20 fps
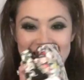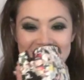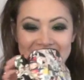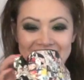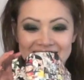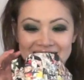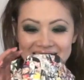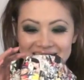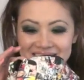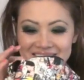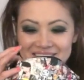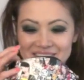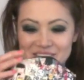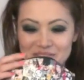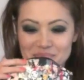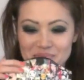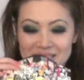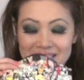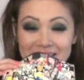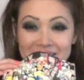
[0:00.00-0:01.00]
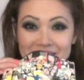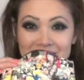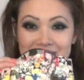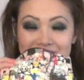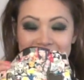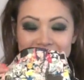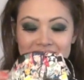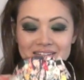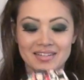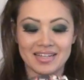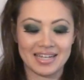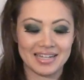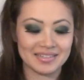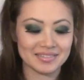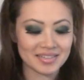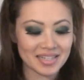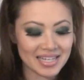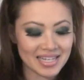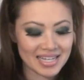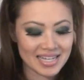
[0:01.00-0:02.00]
bag here. Super cute. Okay.
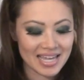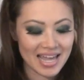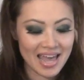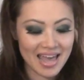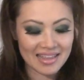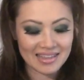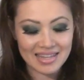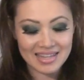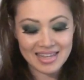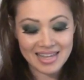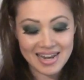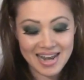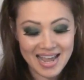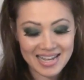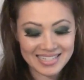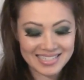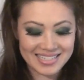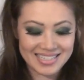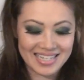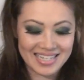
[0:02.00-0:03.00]
And then the next